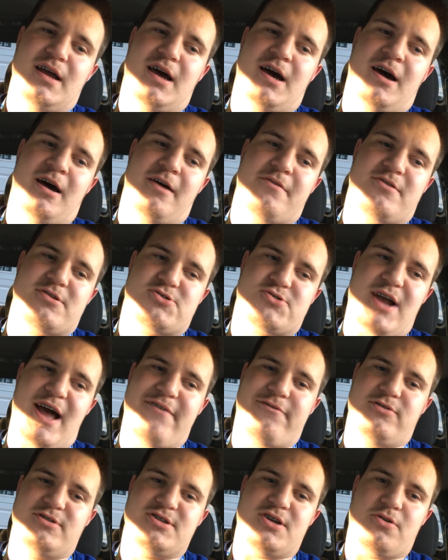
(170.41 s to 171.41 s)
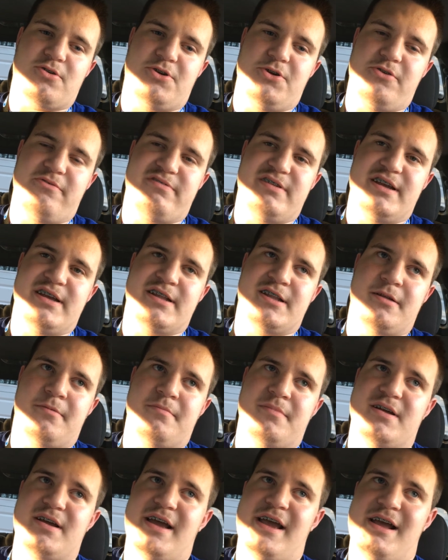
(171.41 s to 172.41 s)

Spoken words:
The travel's all goofy in them.